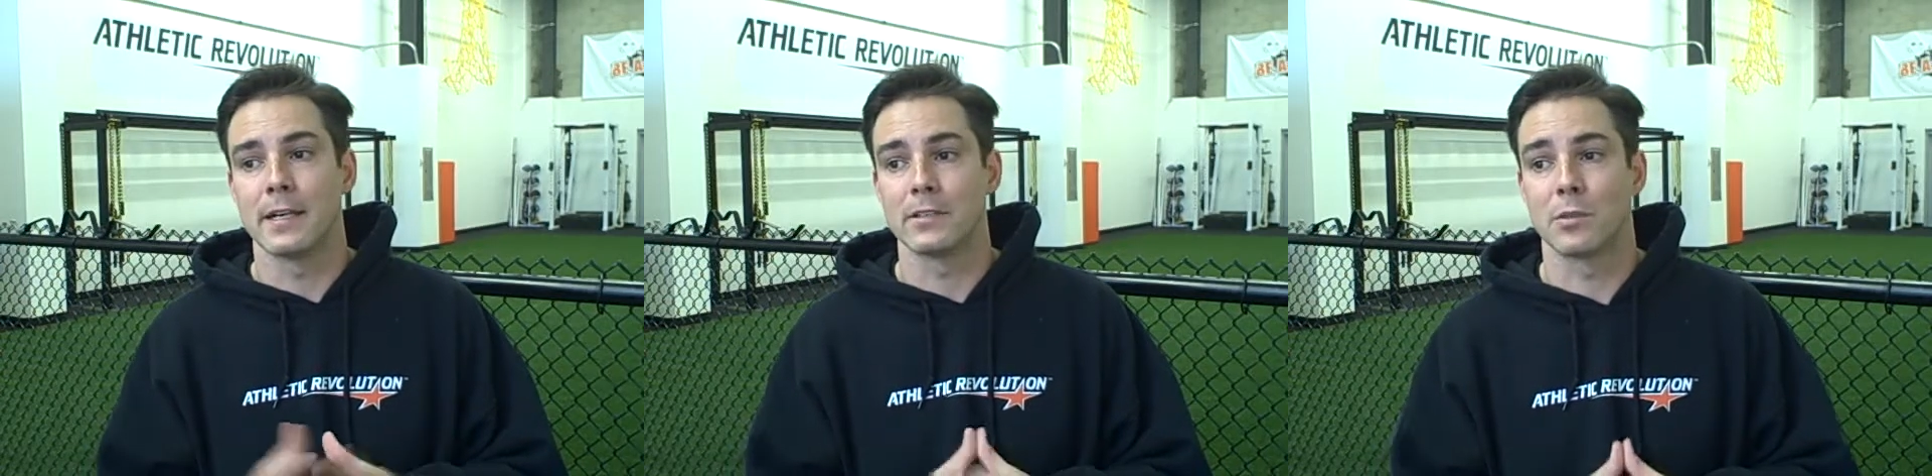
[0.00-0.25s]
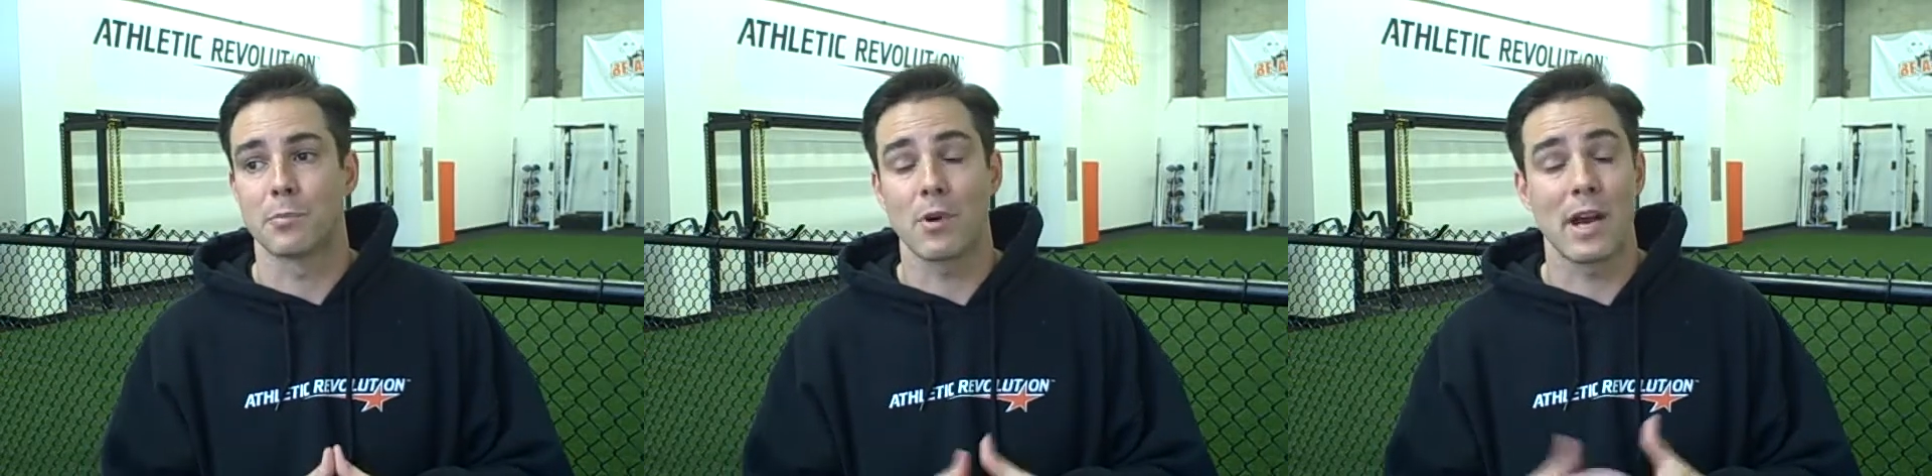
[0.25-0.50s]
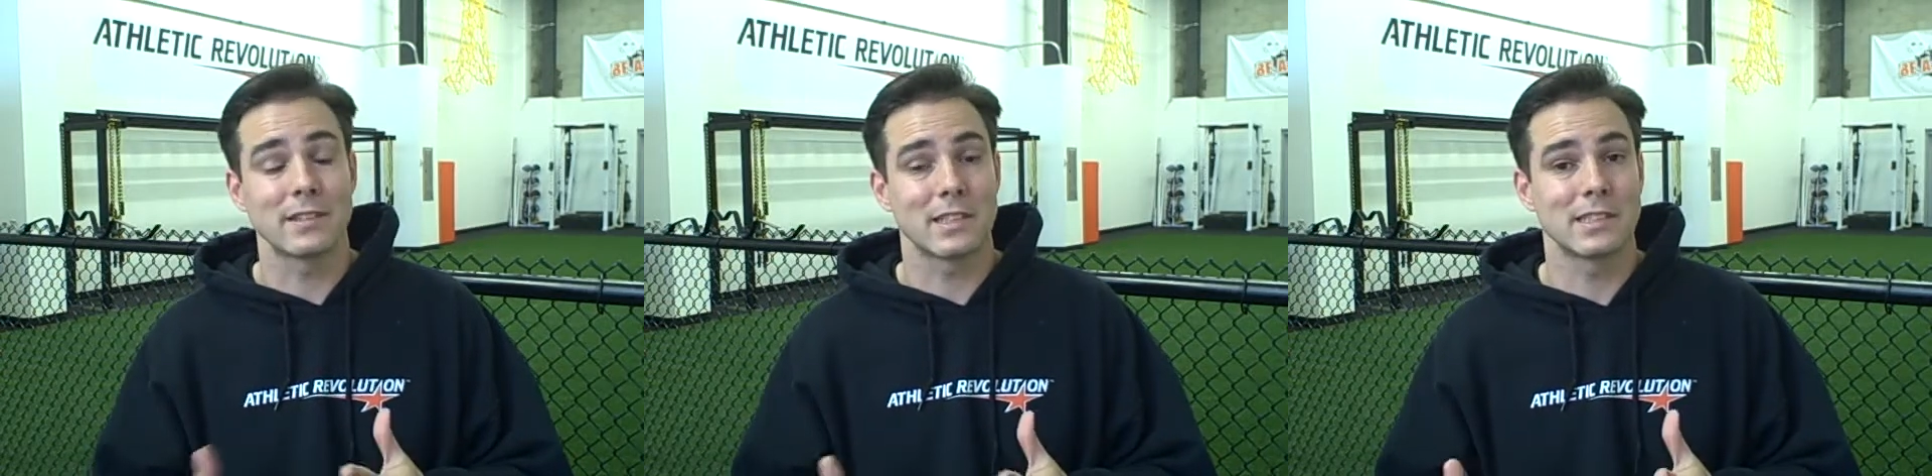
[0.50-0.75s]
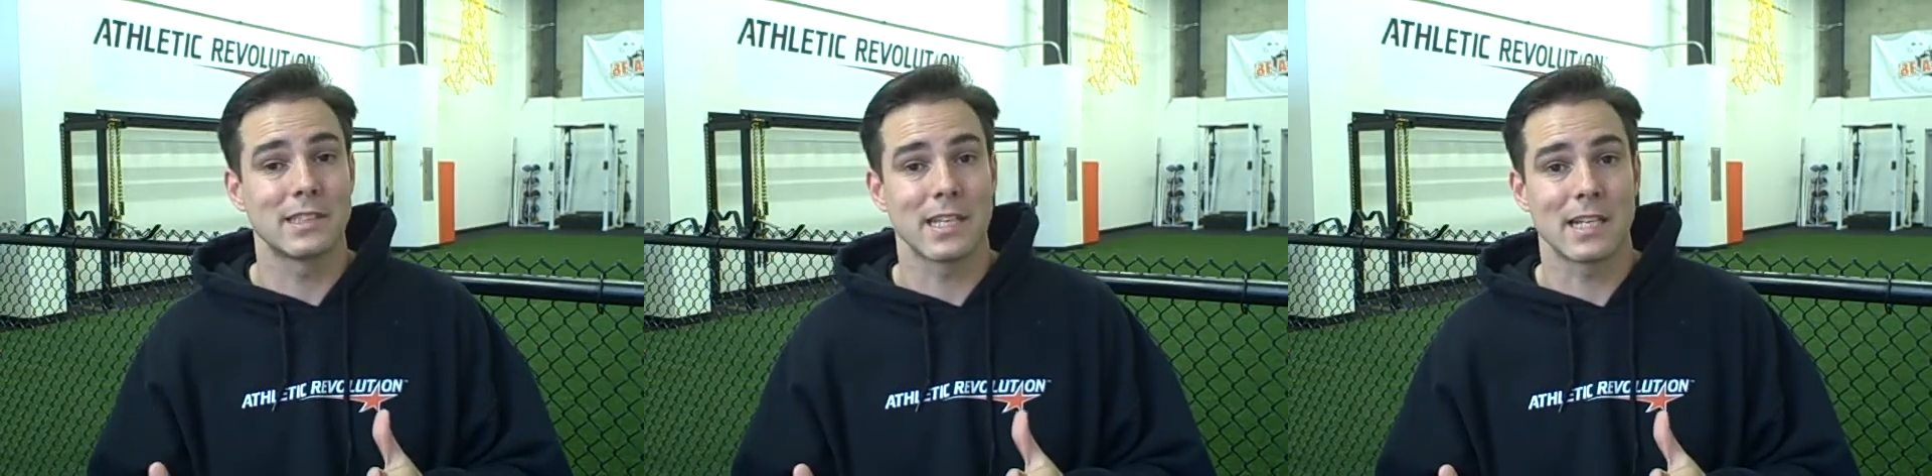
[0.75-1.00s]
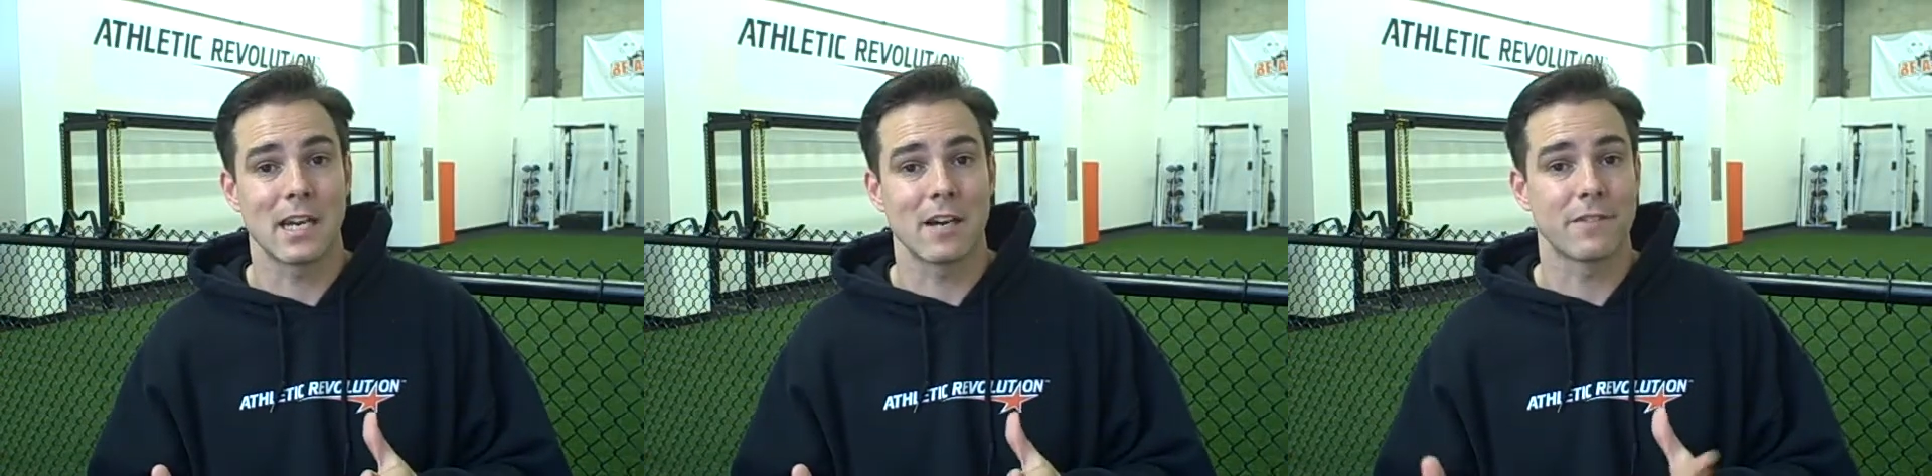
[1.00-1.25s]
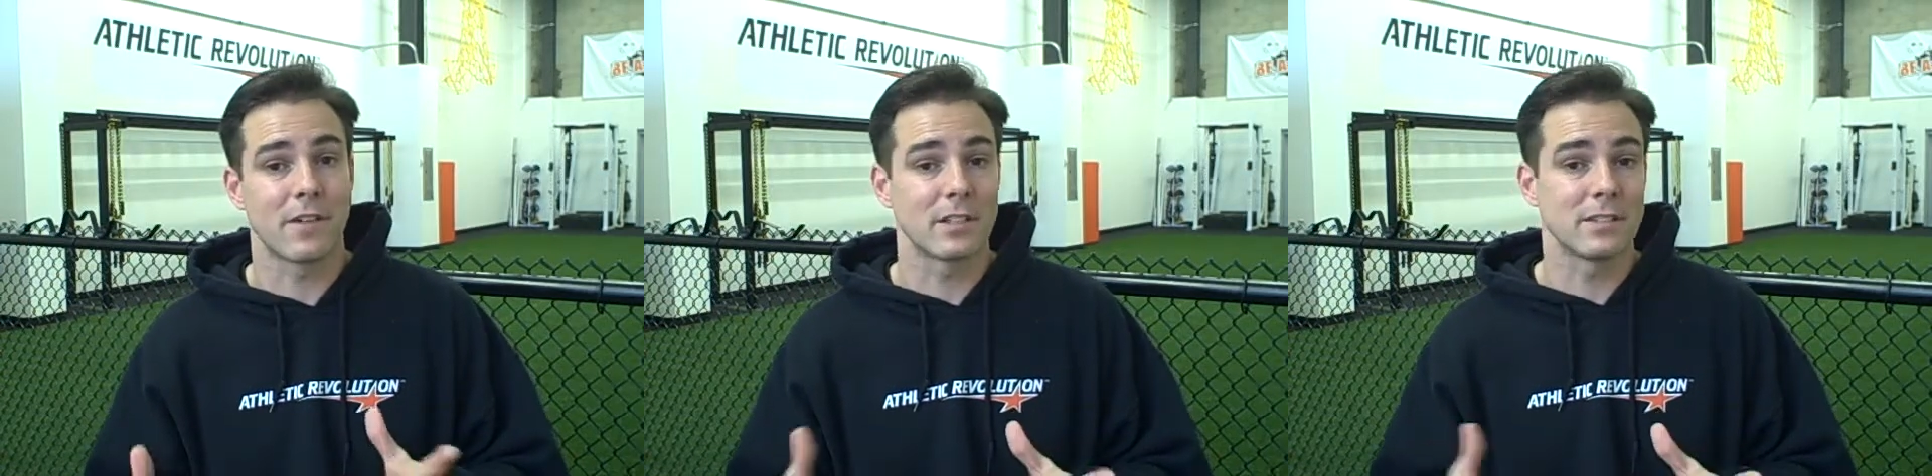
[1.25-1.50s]
Surprisingly
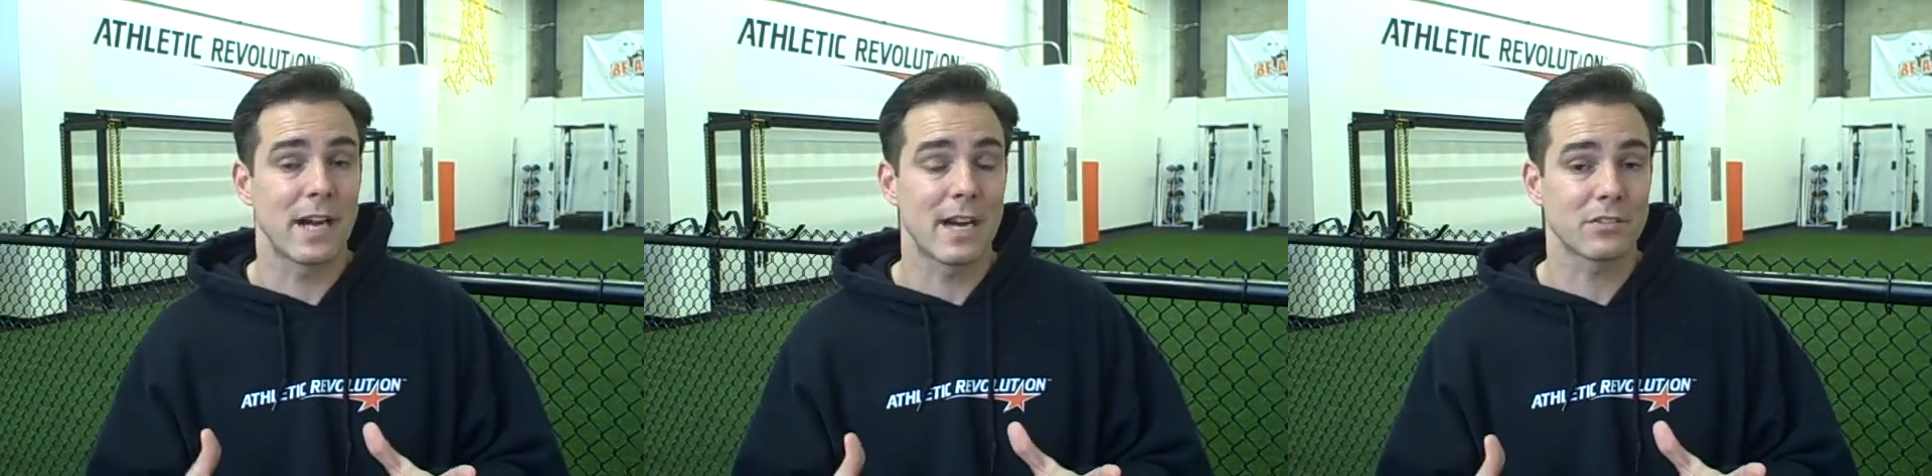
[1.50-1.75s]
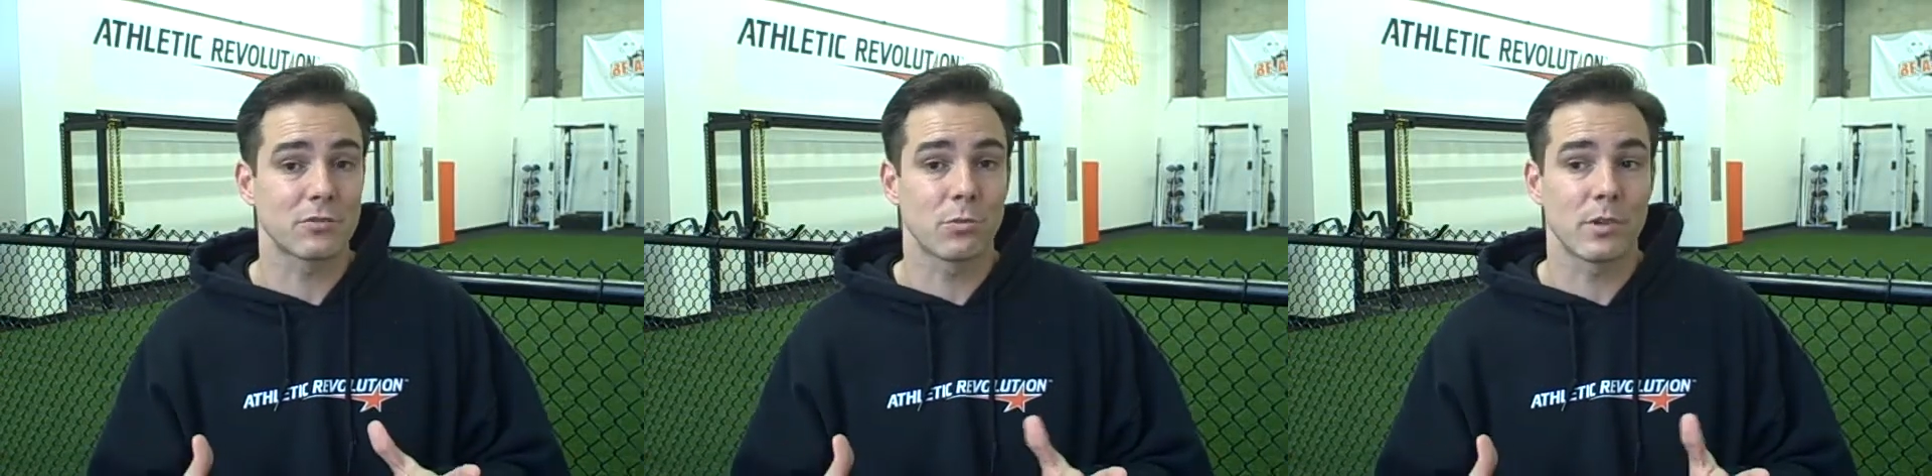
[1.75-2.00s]
enough, our last